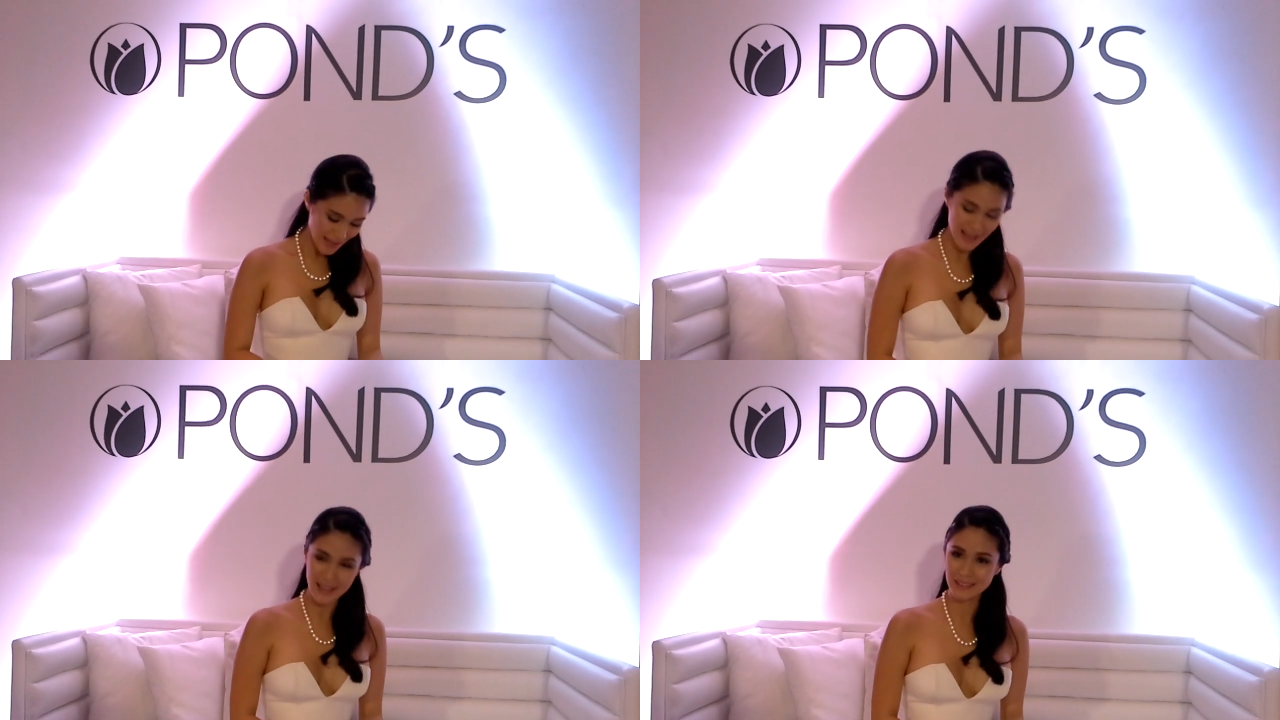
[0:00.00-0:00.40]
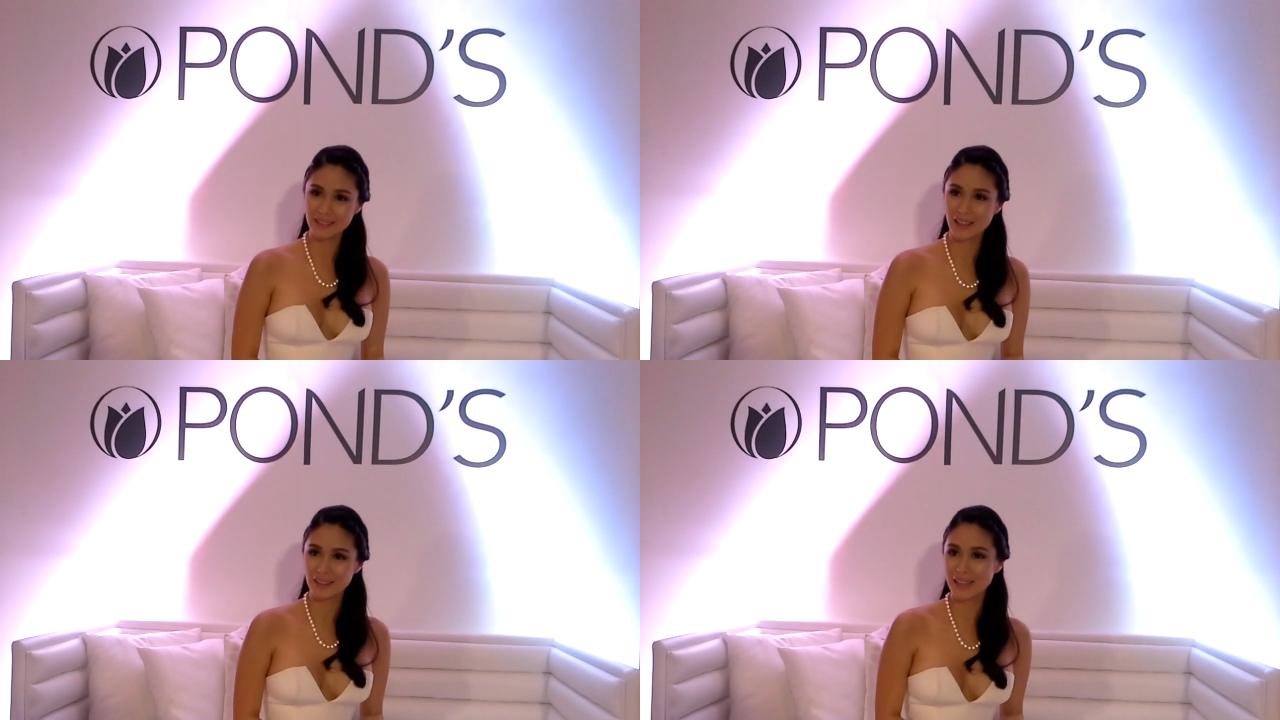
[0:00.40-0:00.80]
and
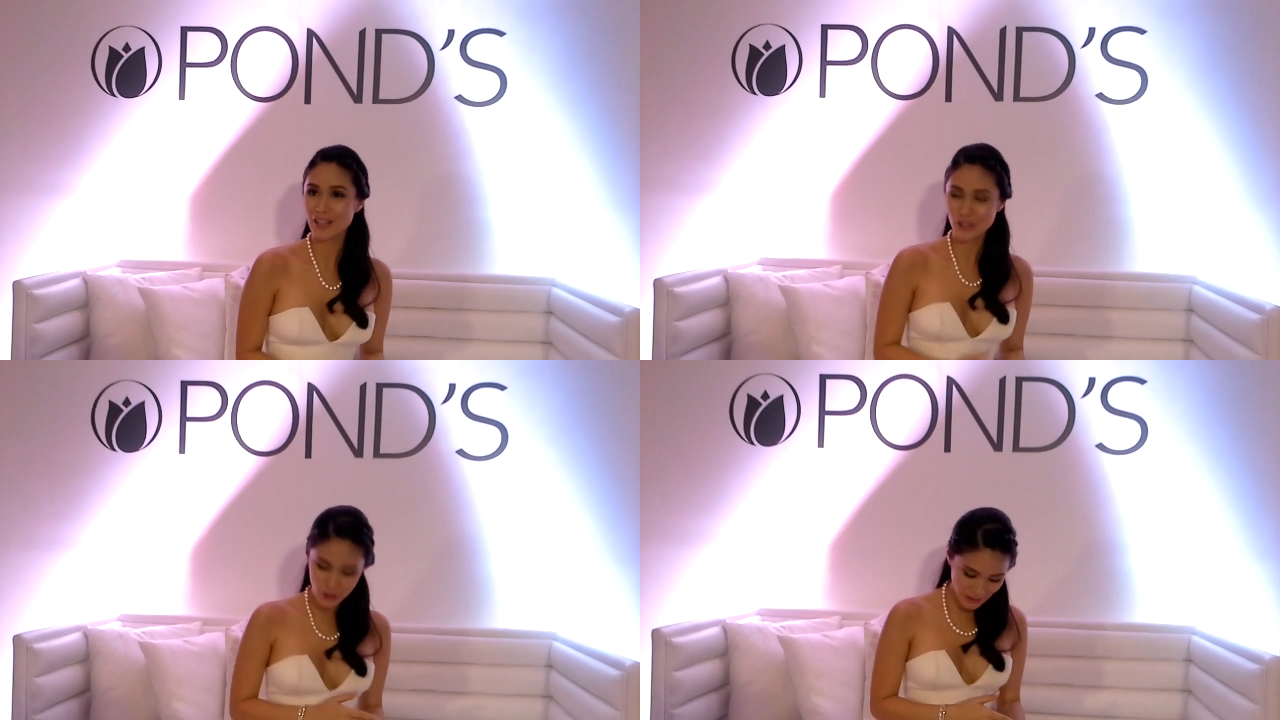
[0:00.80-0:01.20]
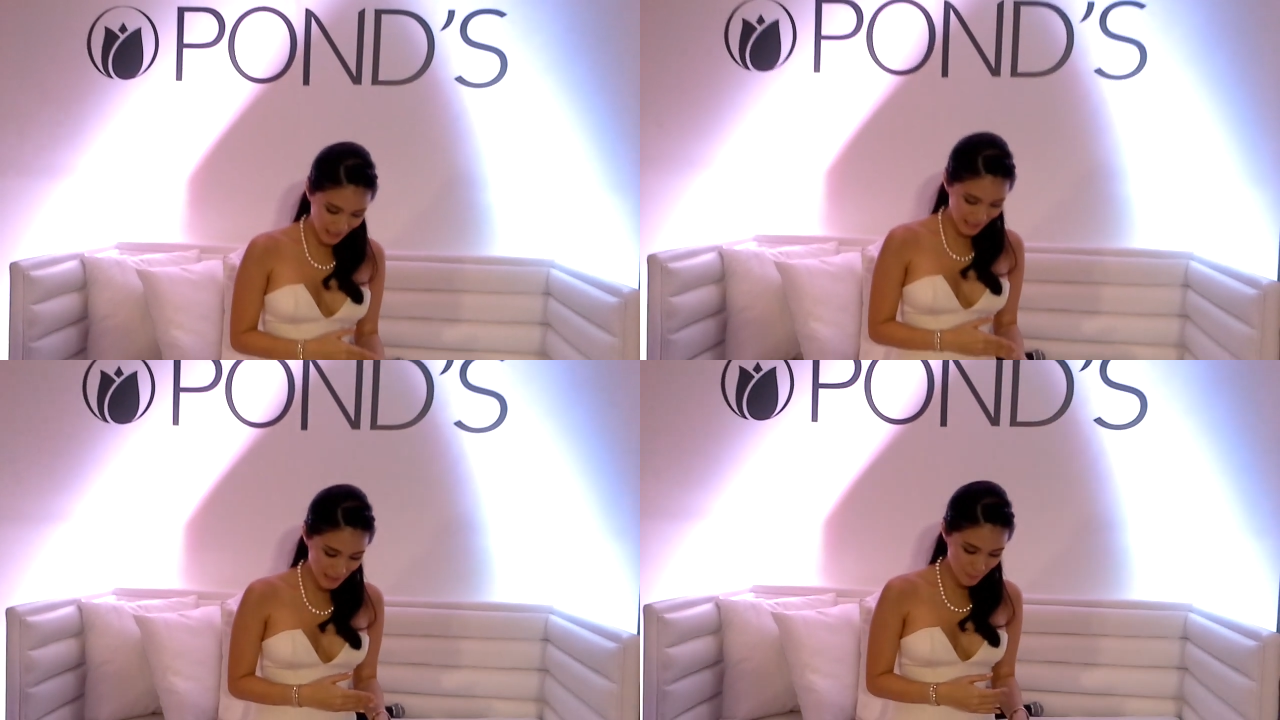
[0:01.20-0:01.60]
last
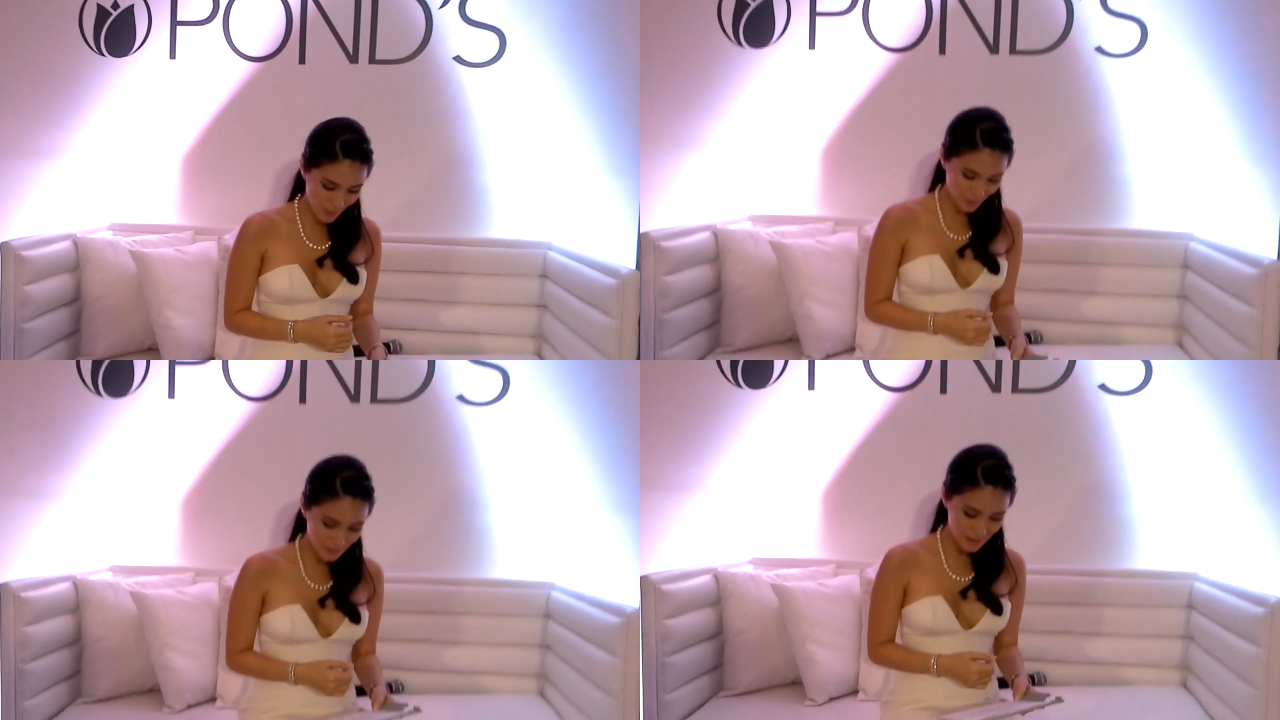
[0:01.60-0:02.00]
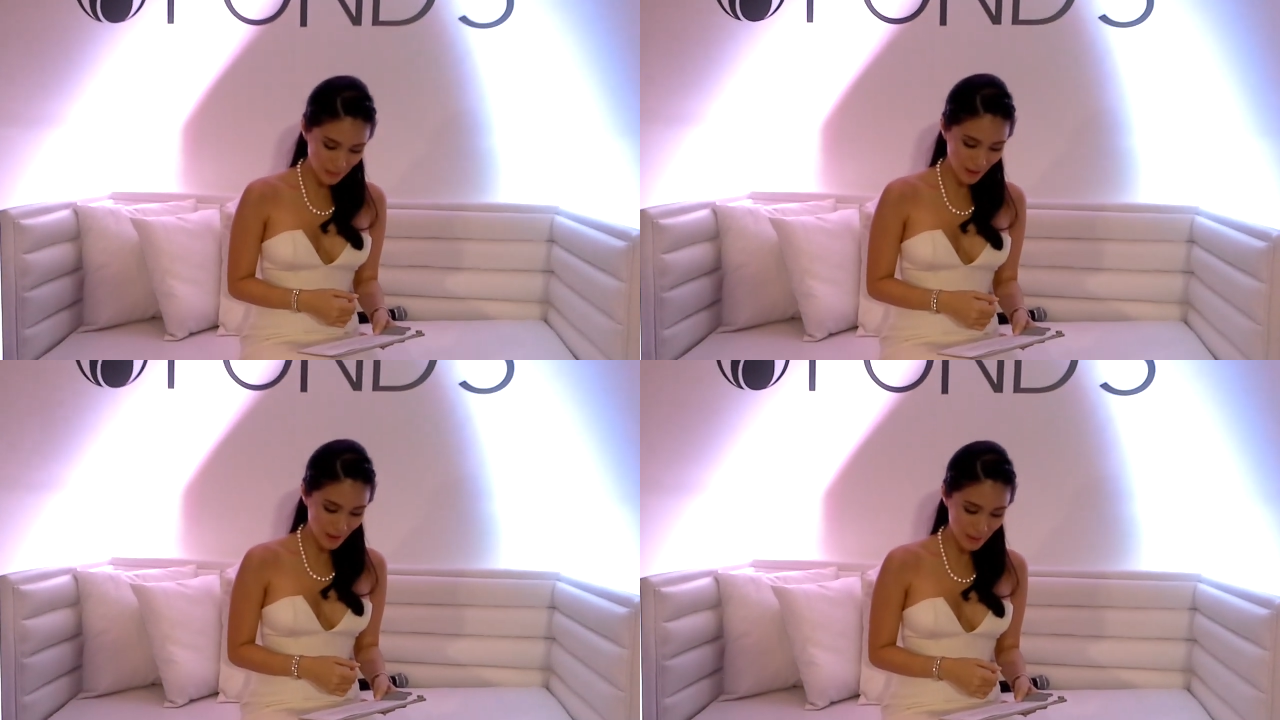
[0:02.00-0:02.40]
July, Pond's